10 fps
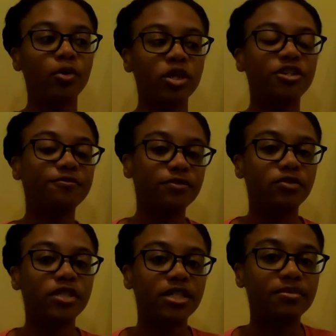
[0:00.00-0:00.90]
which
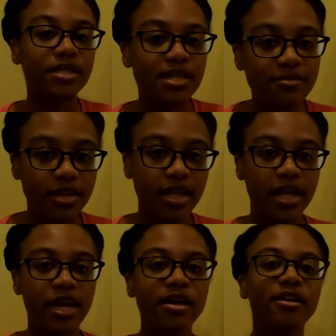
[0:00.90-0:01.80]
foods
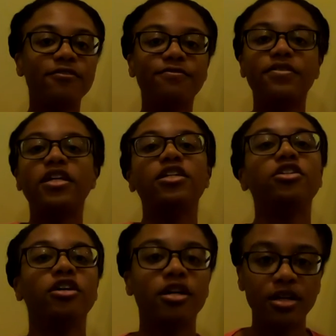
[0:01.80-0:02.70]
specifically
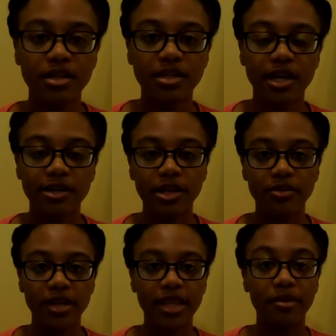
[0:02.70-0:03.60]
feed your
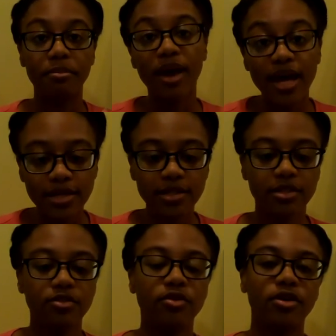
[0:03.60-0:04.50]
serotonin the
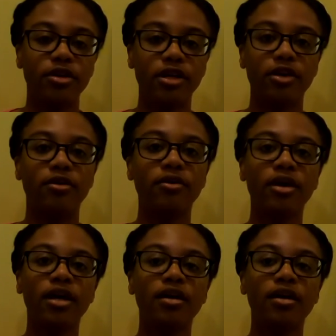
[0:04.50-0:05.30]
best or, you know,